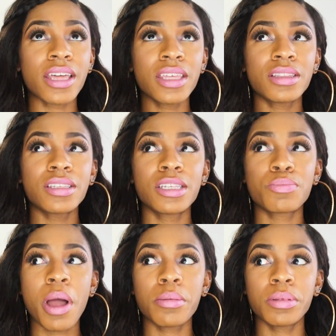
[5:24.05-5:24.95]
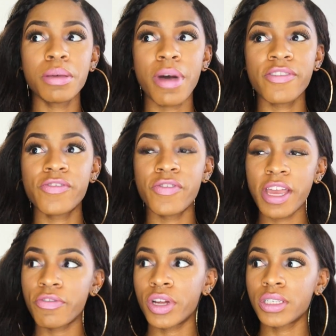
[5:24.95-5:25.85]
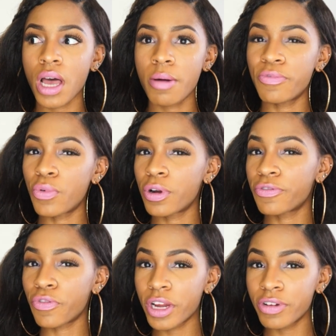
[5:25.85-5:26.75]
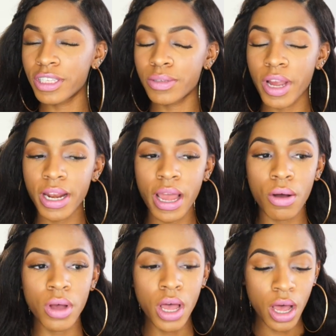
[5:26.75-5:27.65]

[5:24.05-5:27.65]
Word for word: I think this is probably my favorite Tom Ford fragrance right now.